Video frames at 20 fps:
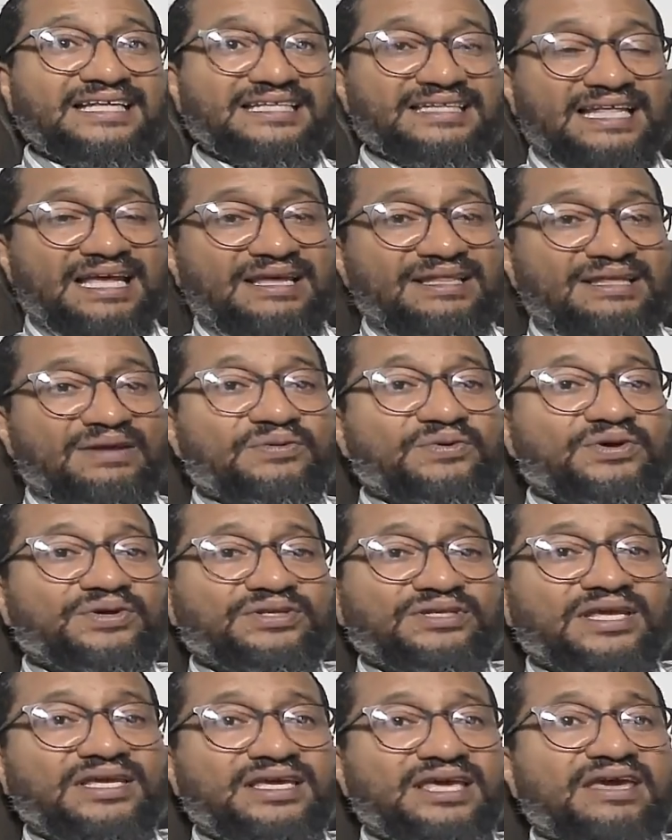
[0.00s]
and that
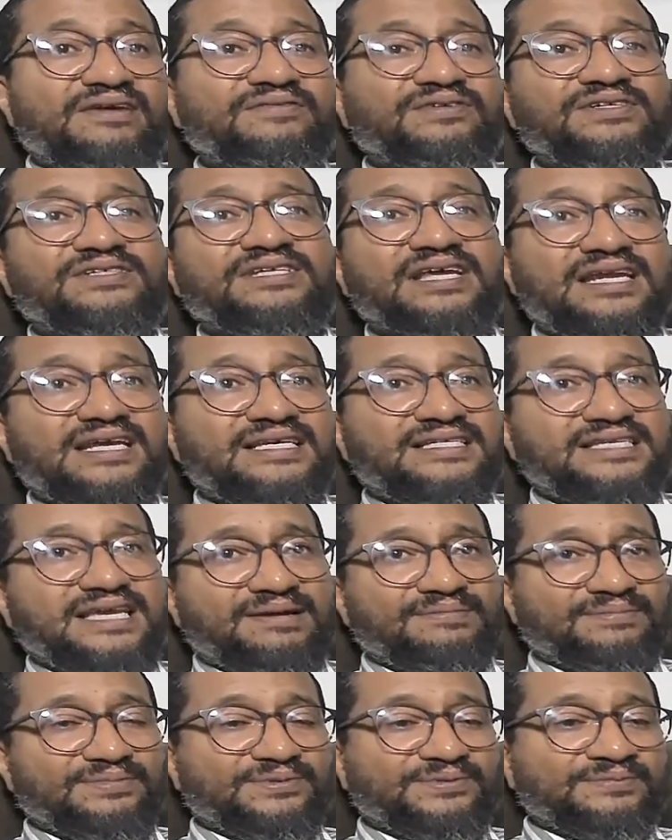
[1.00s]
they gave us that
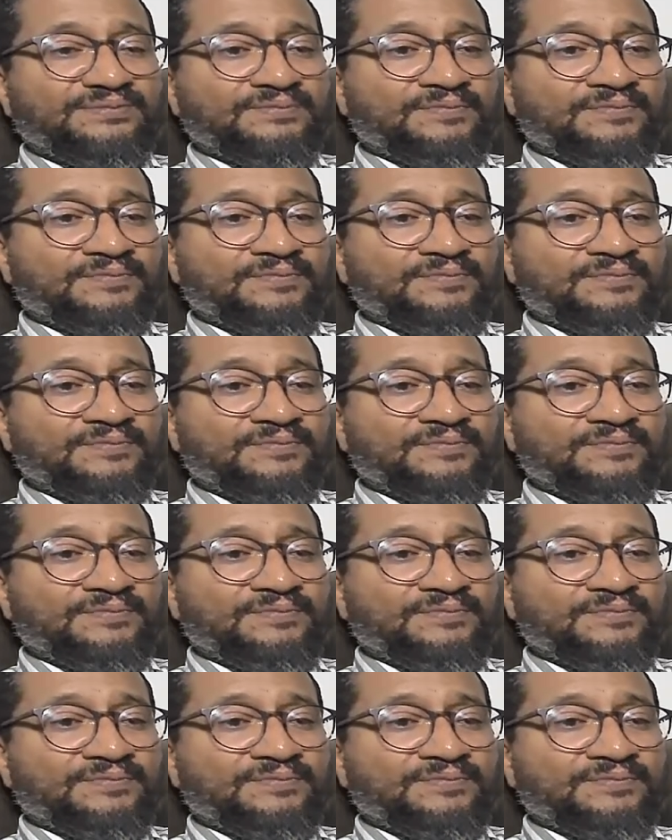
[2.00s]
example.